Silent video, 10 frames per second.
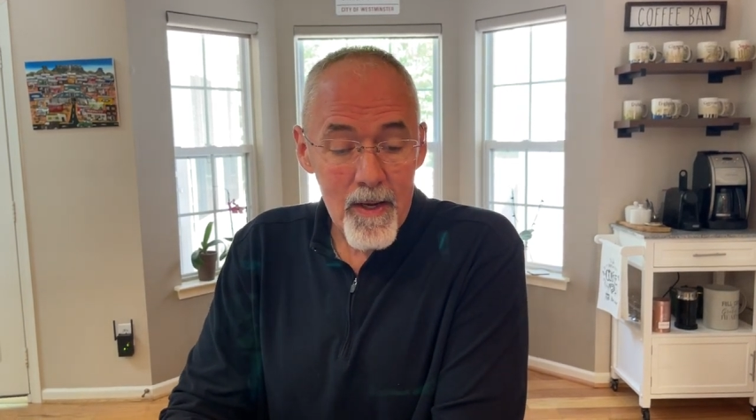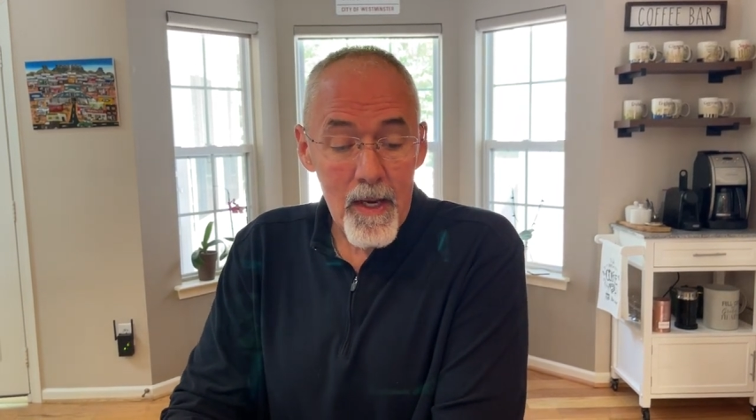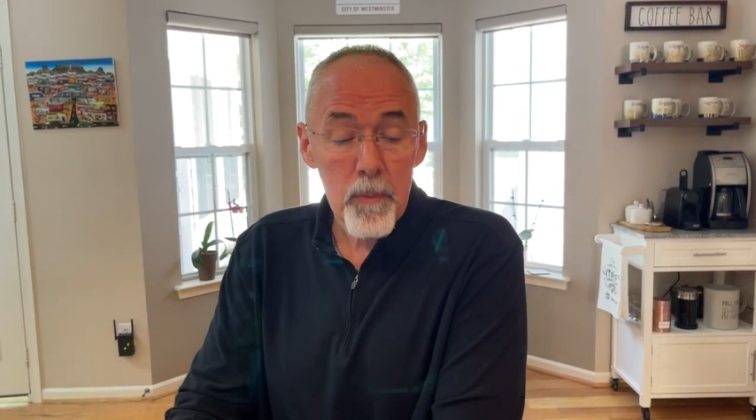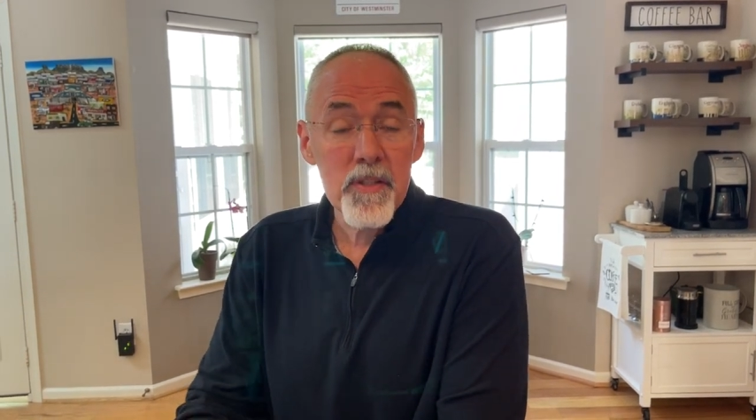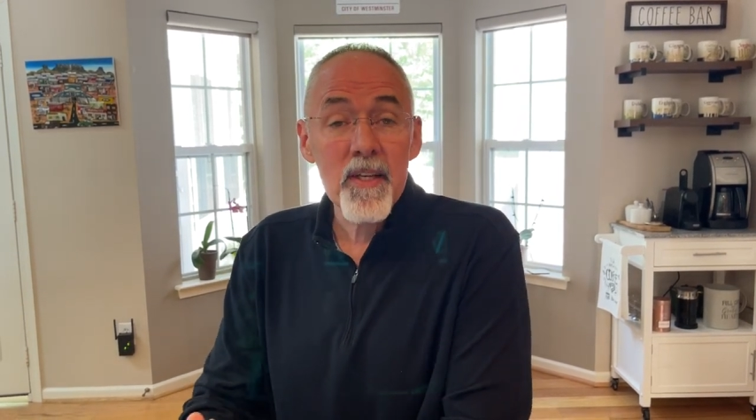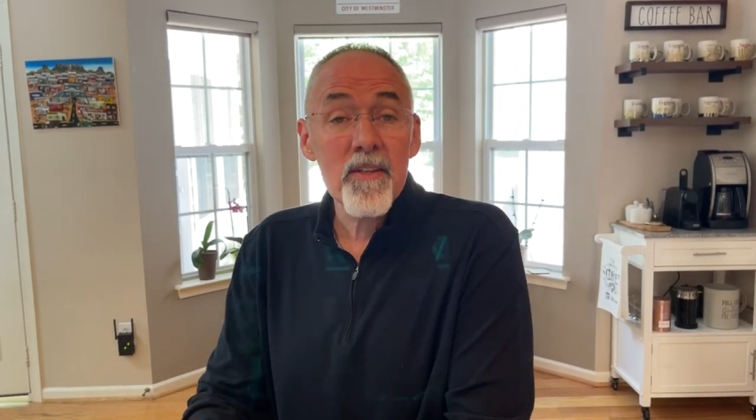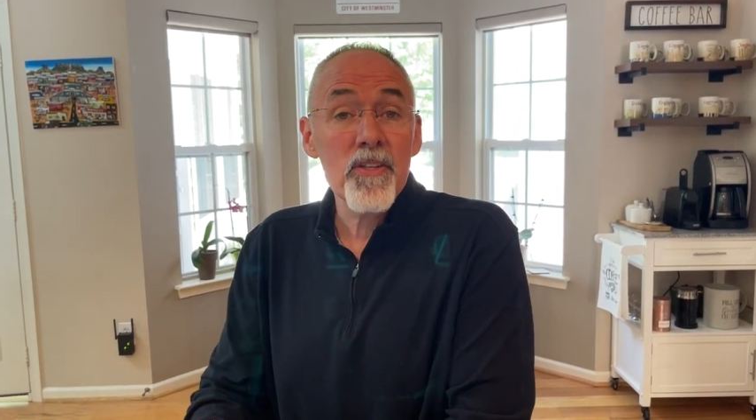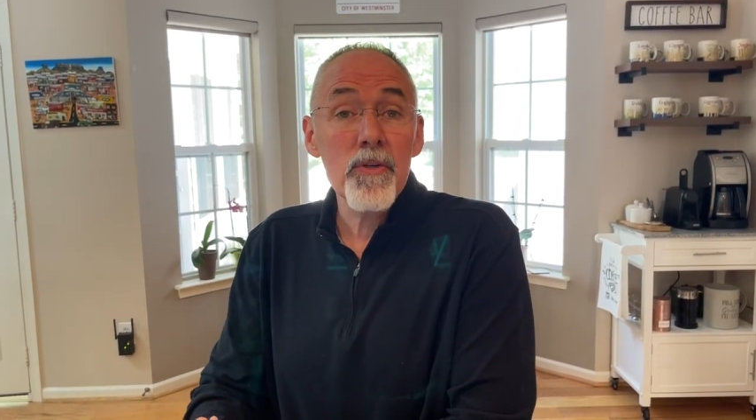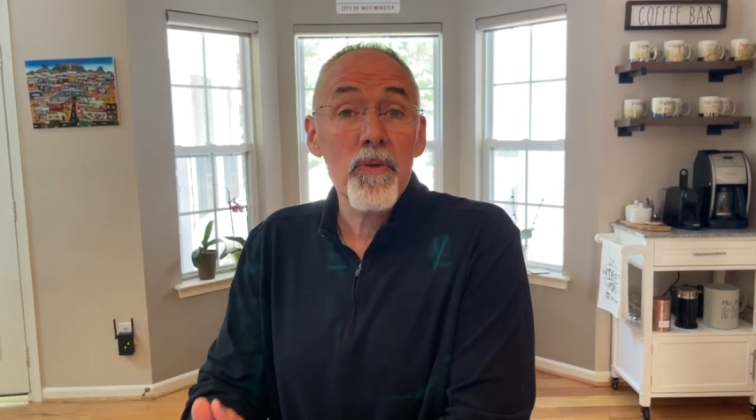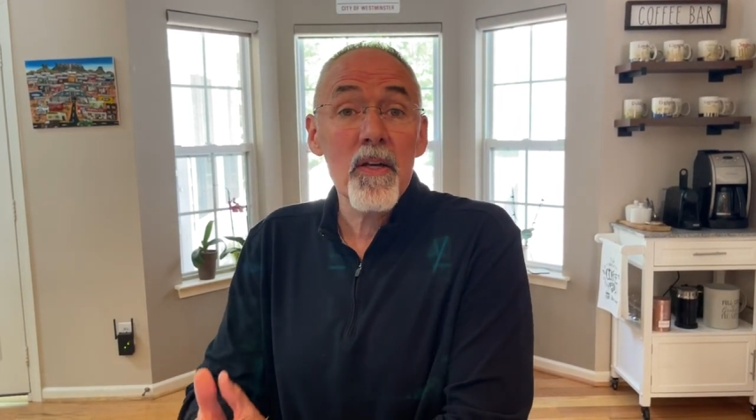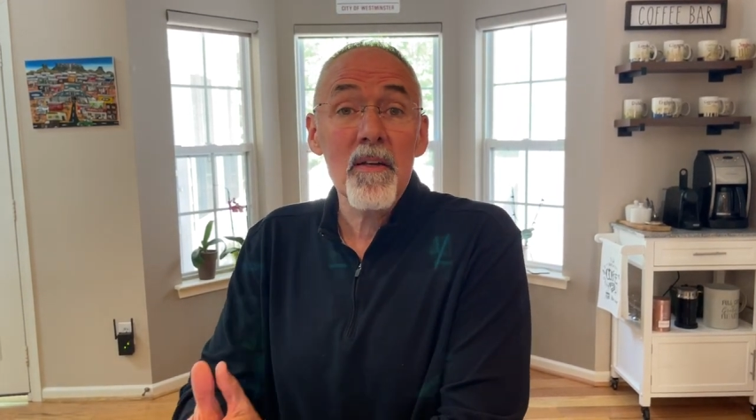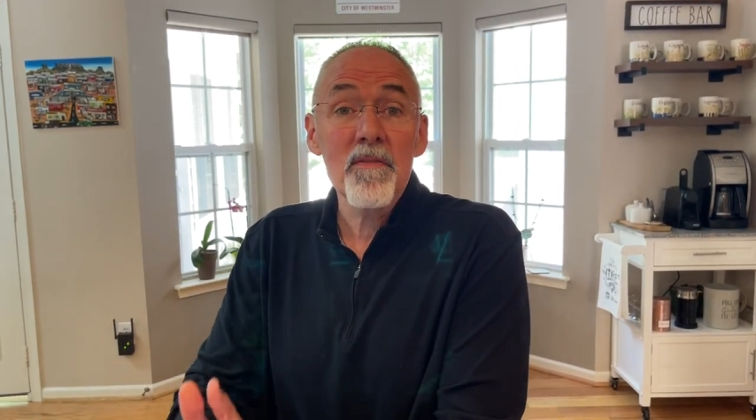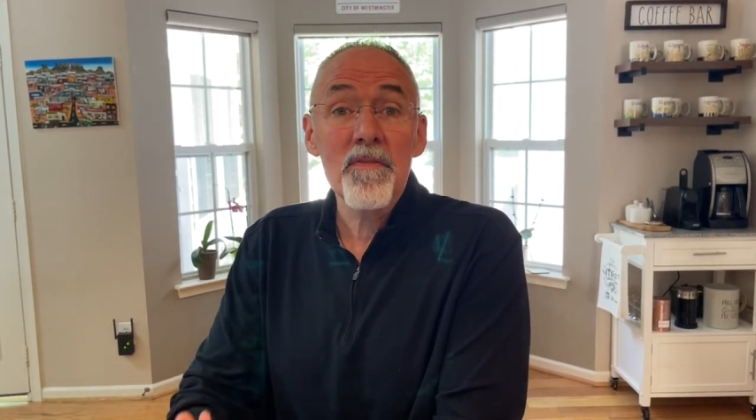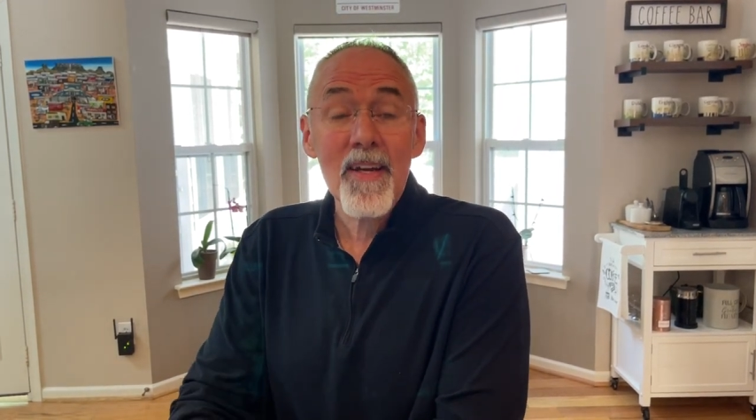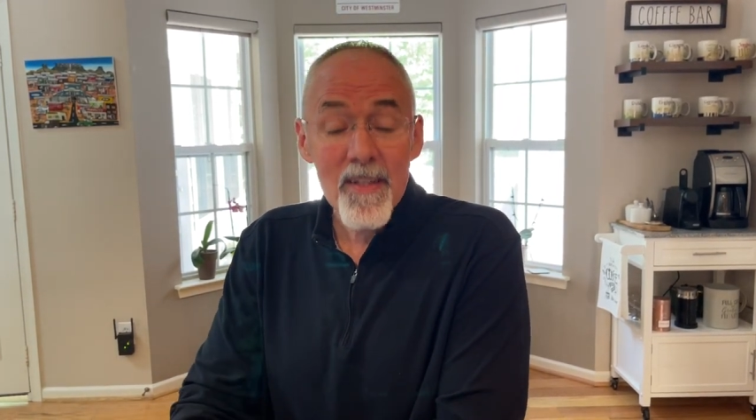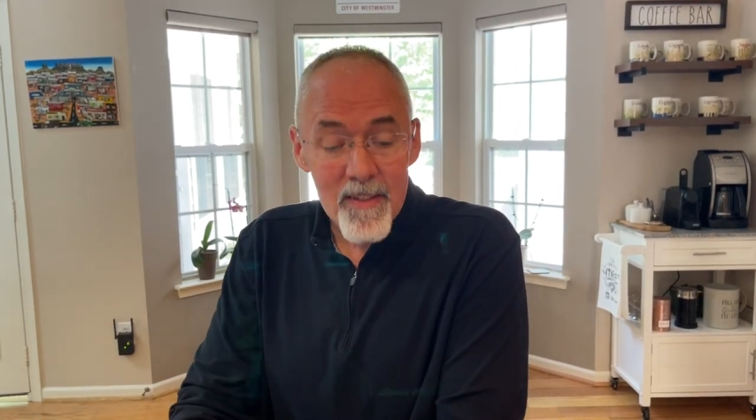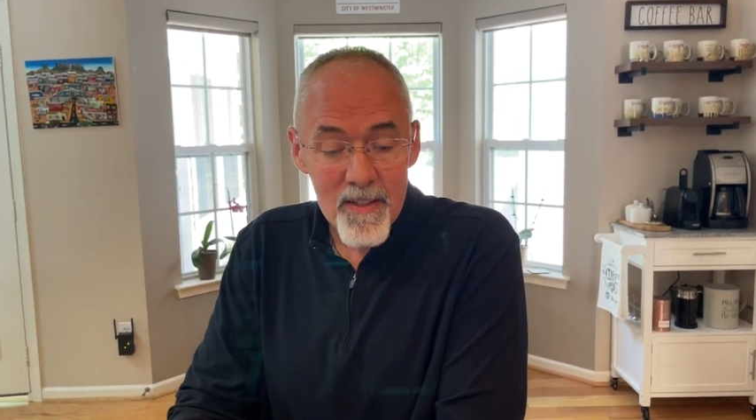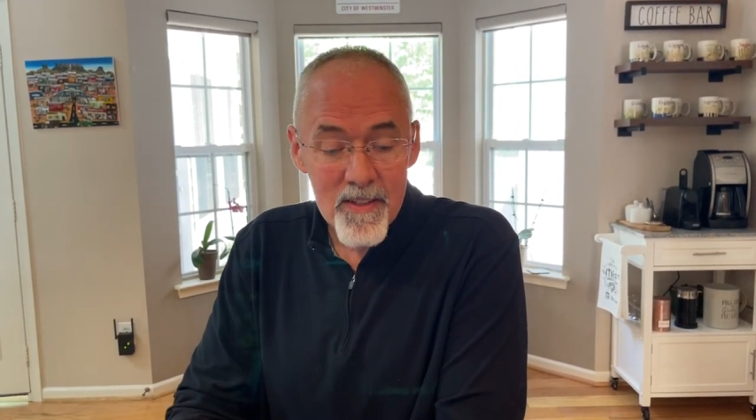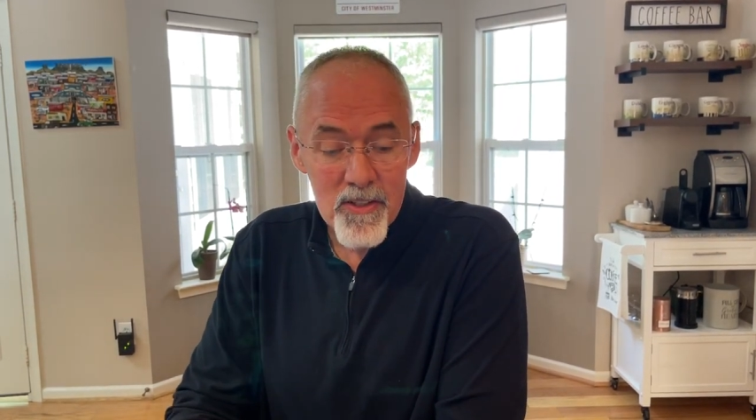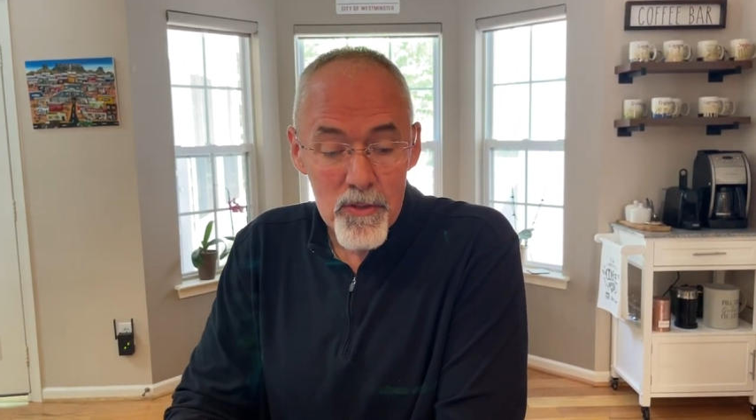He was sent to convict us,